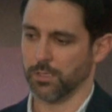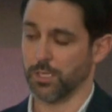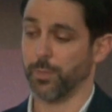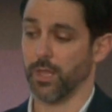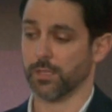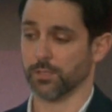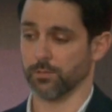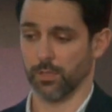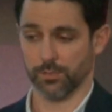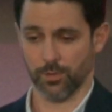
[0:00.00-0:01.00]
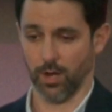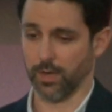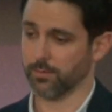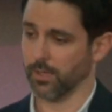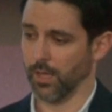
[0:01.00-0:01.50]
GPS is
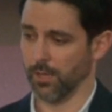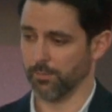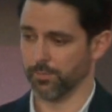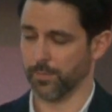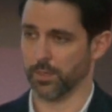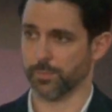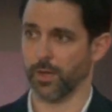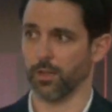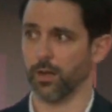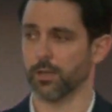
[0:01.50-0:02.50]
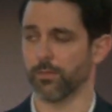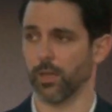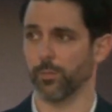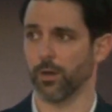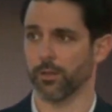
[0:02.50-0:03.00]
great. There's been a lot of
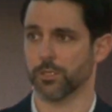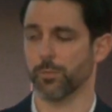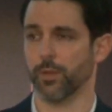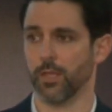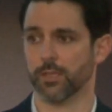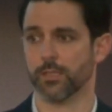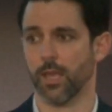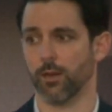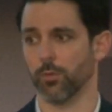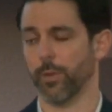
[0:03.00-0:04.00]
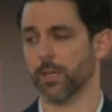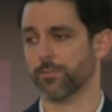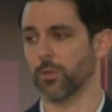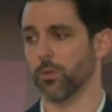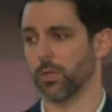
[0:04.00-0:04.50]
development on the GPS side over the
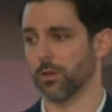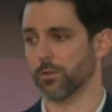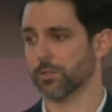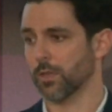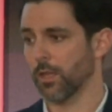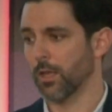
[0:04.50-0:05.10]
past few years.